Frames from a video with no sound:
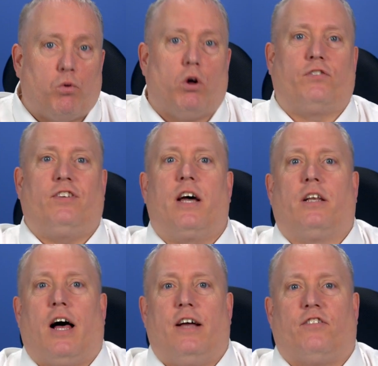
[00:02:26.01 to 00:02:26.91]
Quality
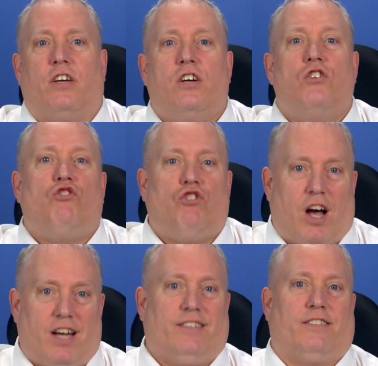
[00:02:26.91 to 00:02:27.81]
Analyzer
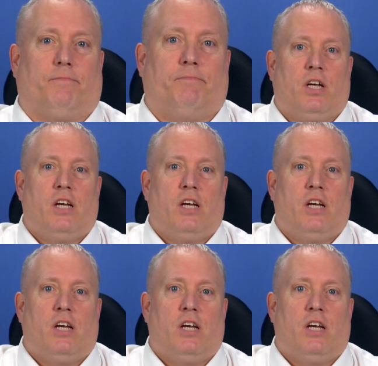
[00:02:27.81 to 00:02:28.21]
shines.